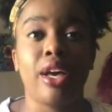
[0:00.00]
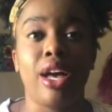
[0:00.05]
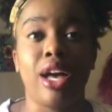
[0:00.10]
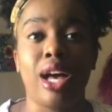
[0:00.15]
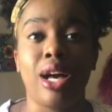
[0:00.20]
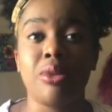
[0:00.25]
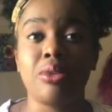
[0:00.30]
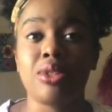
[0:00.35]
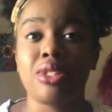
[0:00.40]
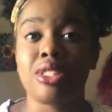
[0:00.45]

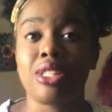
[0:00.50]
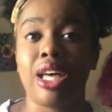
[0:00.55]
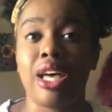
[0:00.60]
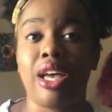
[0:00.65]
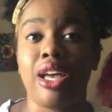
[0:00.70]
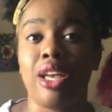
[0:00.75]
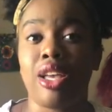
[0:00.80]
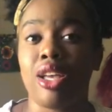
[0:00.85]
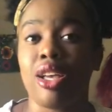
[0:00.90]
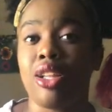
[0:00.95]
I was
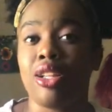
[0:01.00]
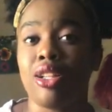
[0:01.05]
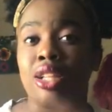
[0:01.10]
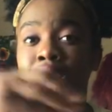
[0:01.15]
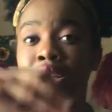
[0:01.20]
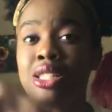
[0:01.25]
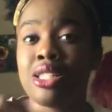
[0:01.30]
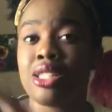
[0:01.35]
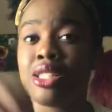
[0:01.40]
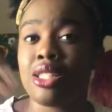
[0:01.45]
like,
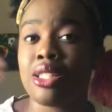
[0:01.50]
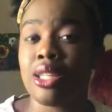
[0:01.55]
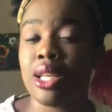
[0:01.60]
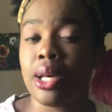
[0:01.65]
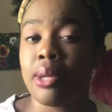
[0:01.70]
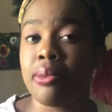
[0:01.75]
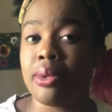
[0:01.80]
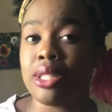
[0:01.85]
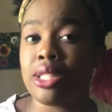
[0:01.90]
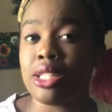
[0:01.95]
let's
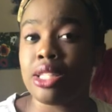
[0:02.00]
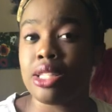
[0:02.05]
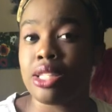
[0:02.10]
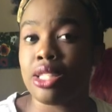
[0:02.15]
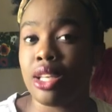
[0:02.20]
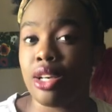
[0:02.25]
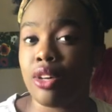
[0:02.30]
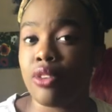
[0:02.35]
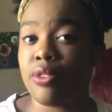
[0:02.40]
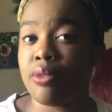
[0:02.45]
step into
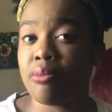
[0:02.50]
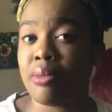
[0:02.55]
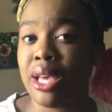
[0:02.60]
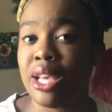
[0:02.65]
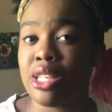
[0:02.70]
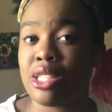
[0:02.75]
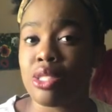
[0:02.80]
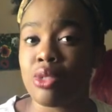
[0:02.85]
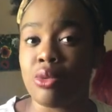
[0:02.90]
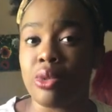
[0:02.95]

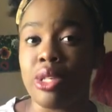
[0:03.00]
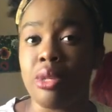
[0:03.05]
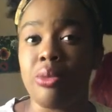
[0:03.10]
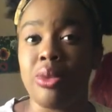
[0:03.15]
self-mastery,